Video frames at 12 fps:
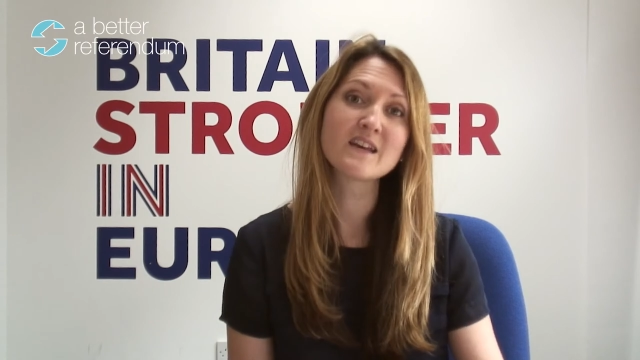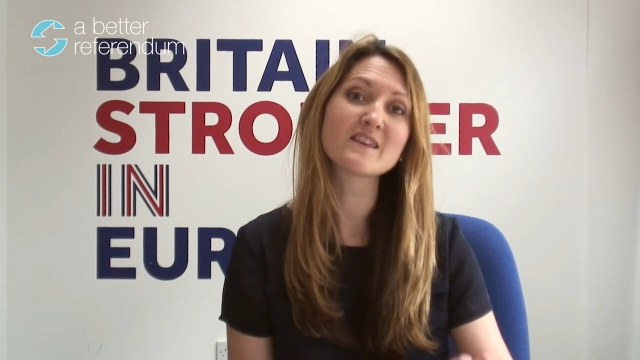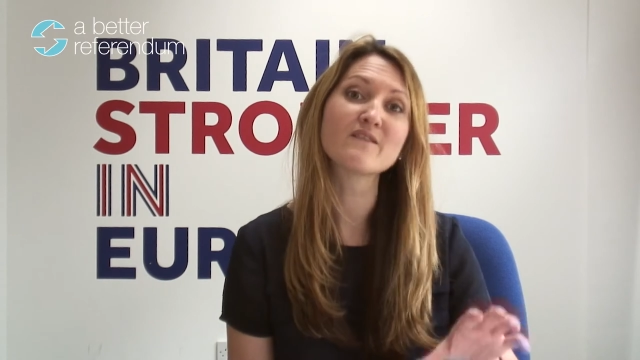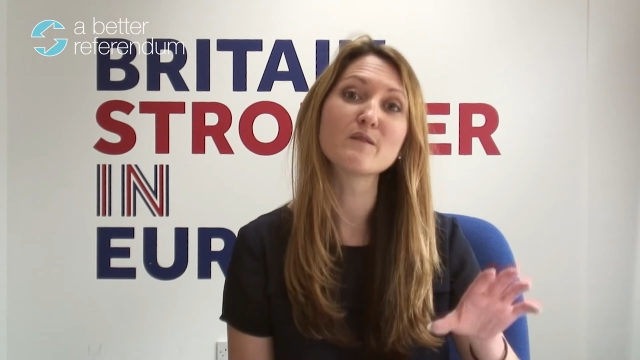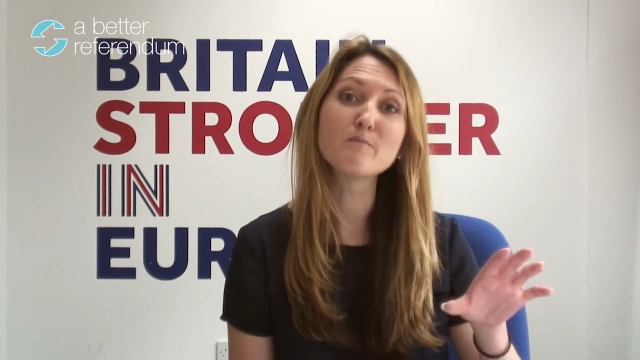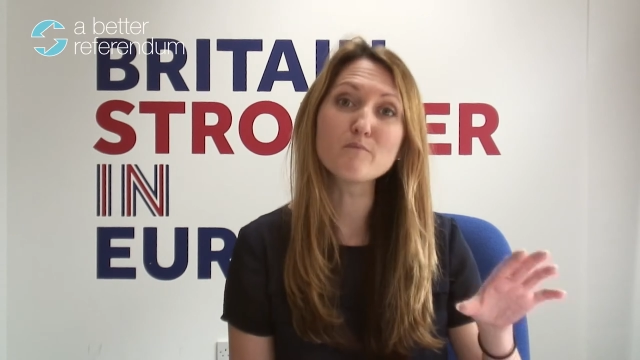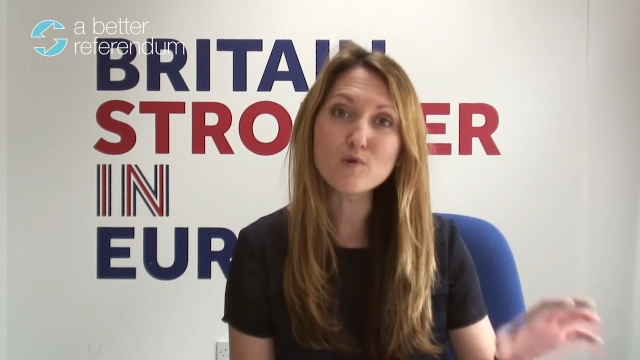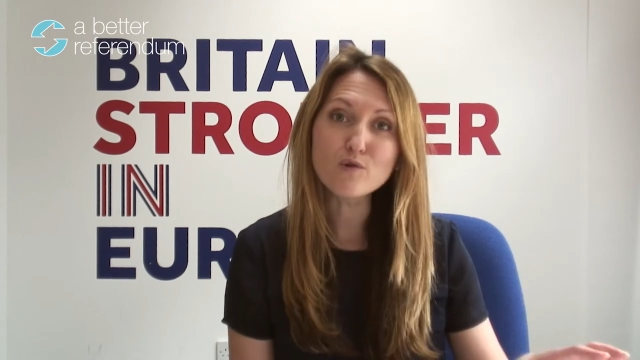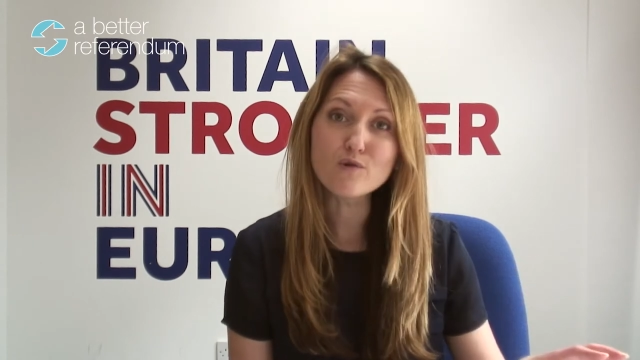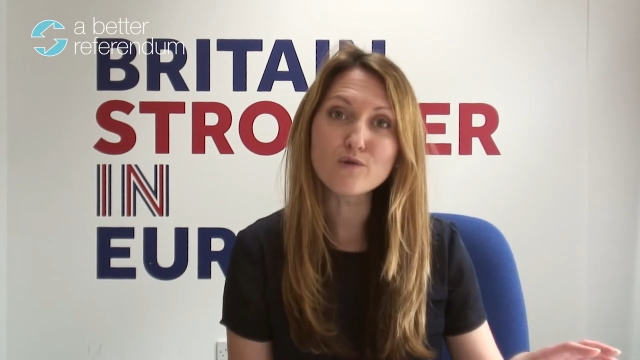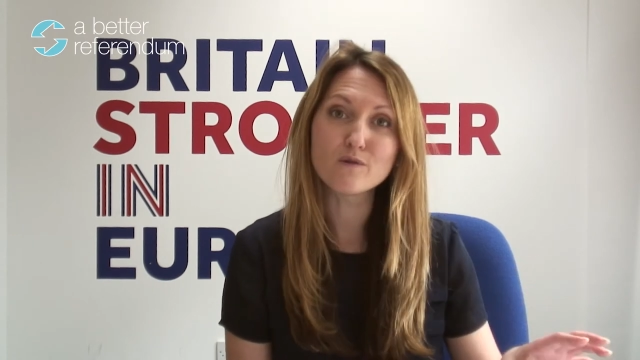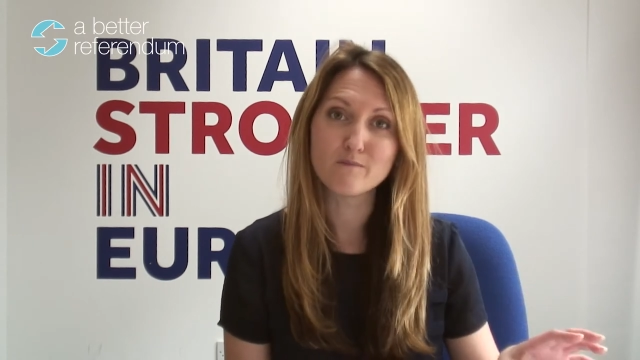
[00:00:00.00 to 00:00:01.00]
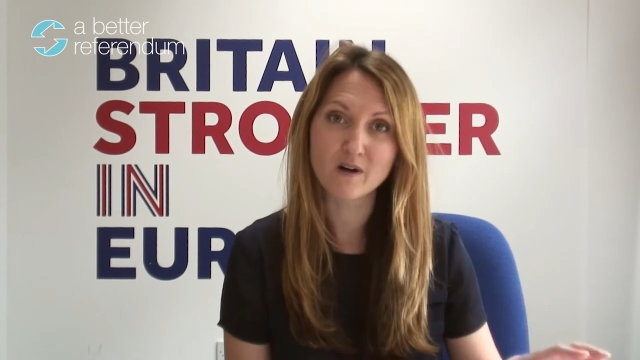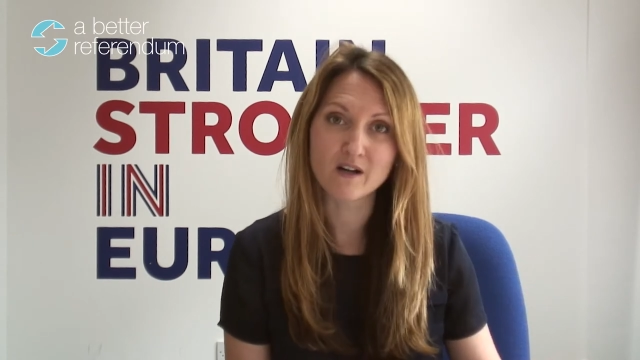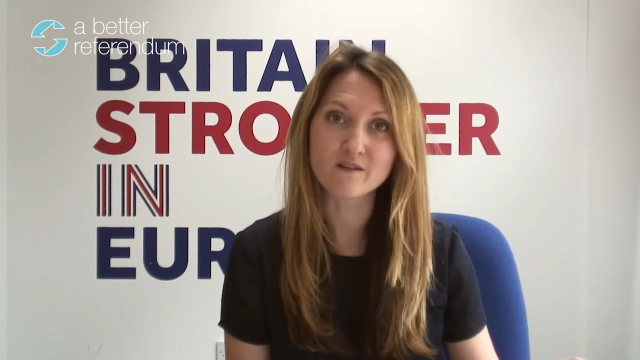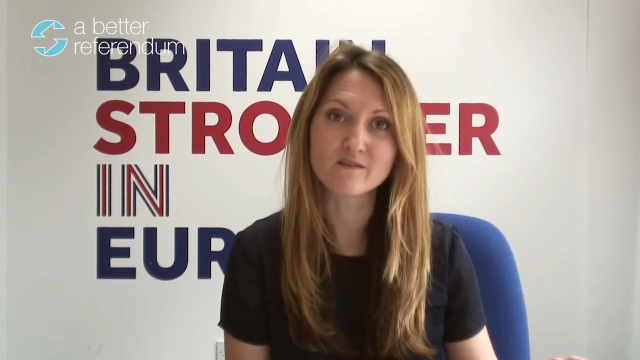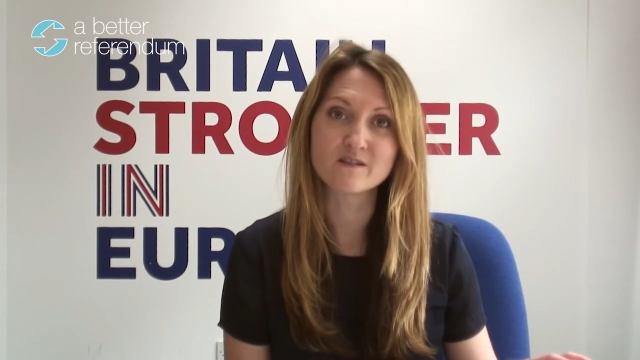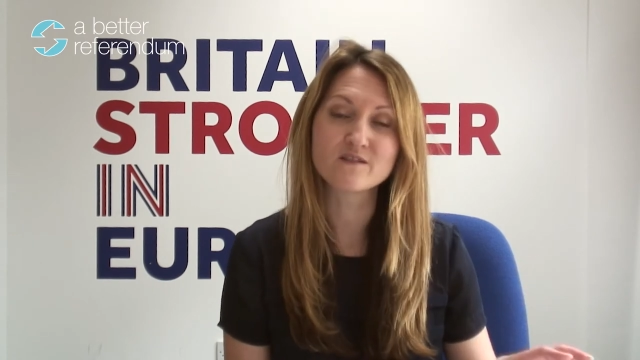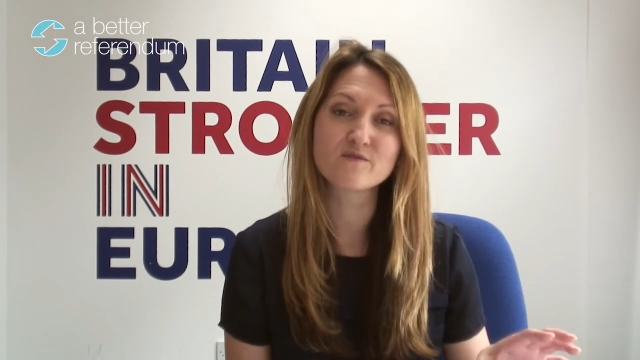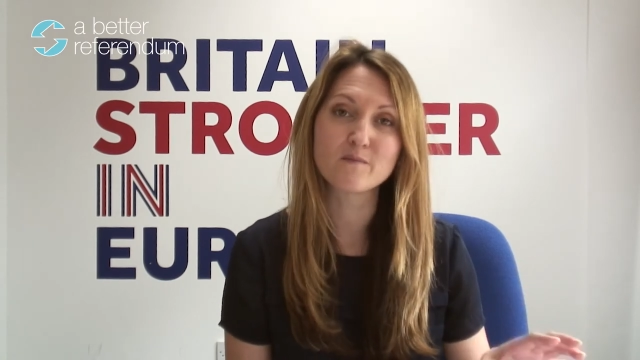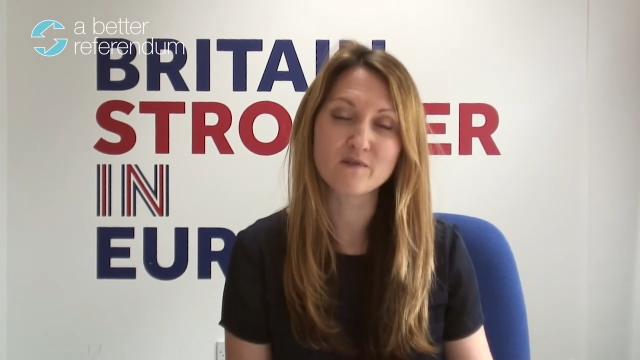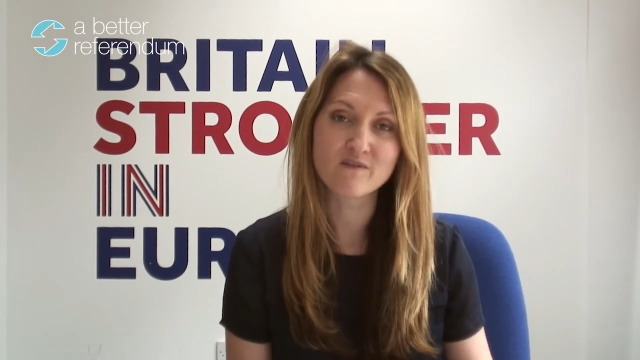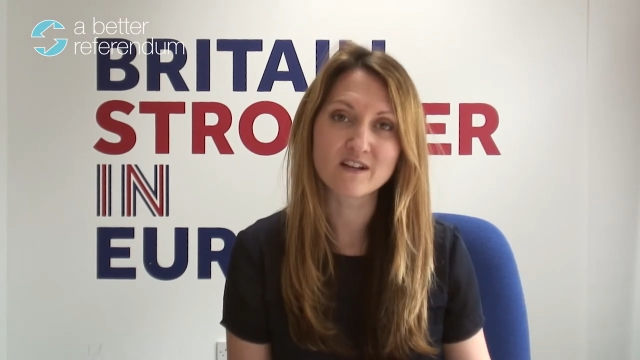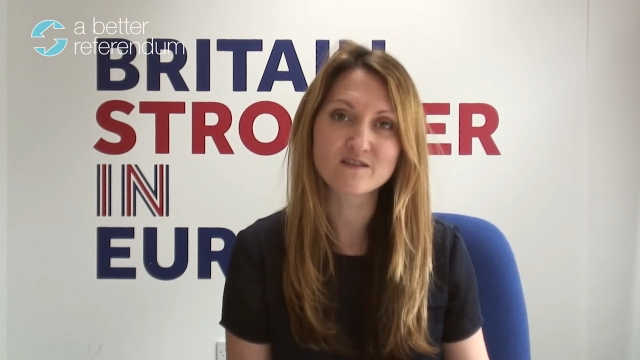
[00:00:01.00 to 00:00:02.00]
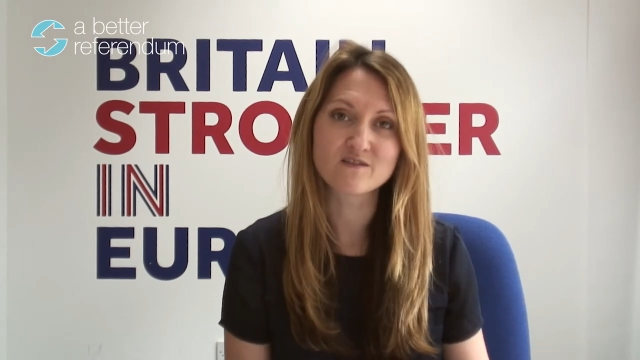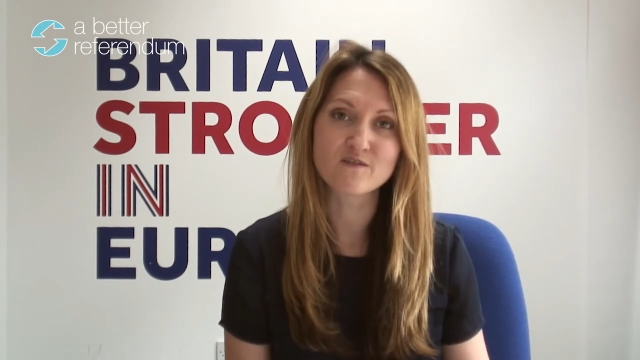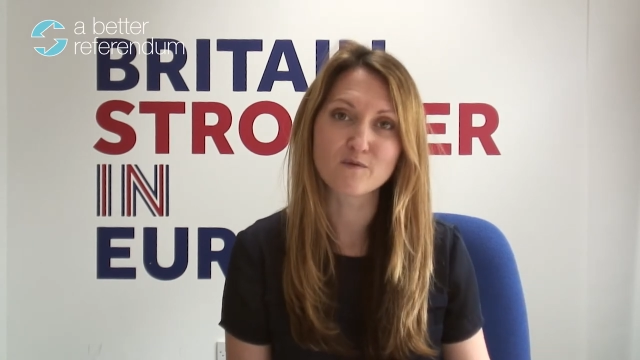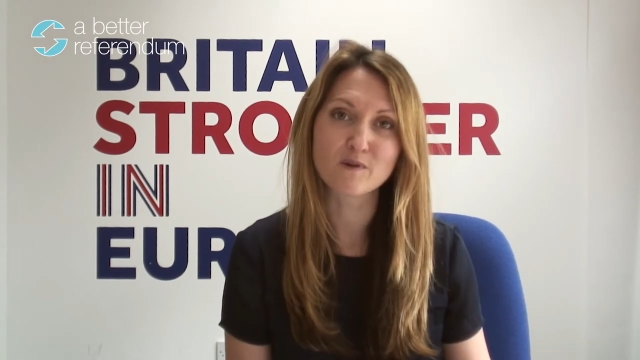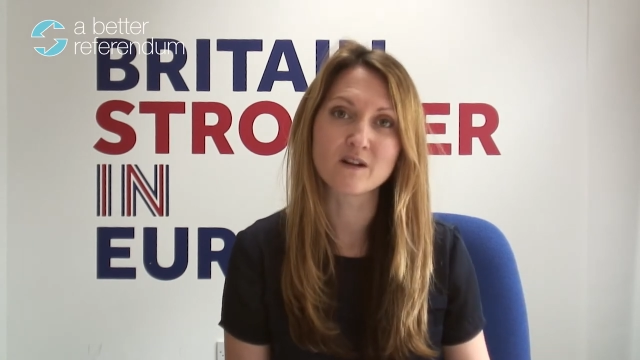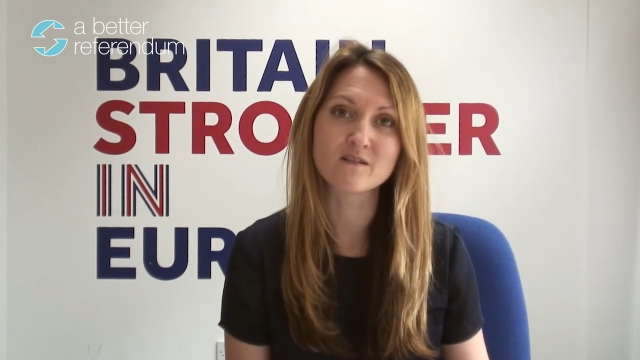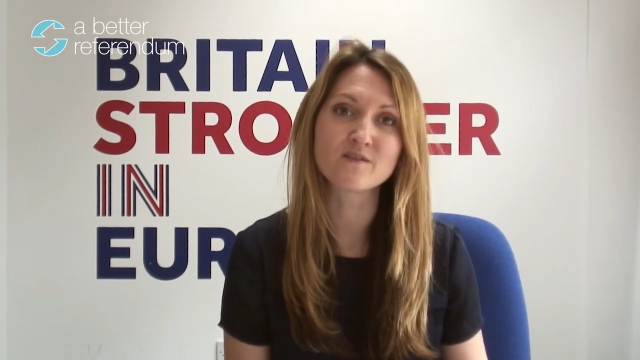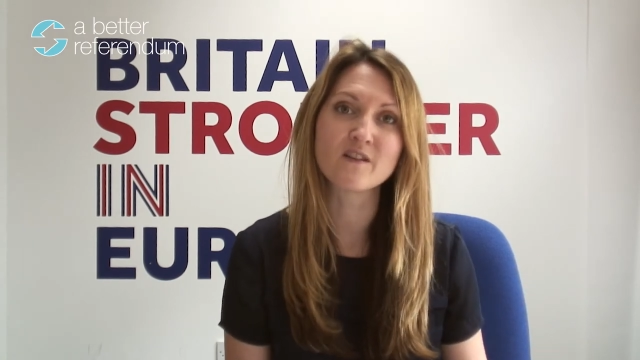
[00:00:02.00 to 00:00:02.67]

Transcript: there are more migrants from the rest of the world